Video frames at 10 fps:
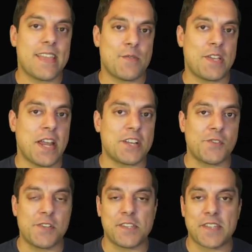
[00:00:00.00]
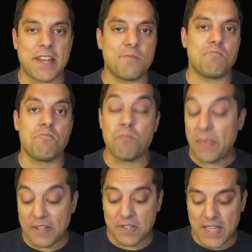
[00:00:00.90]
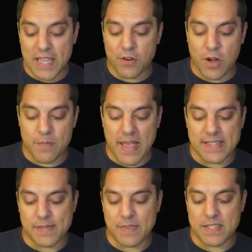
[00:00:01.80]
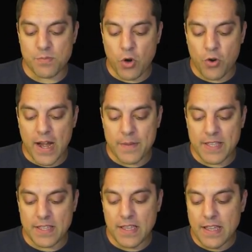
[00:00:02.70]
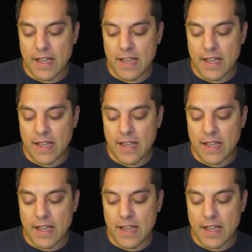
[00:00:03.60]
that we can actually just kind of build in or embed some of this programming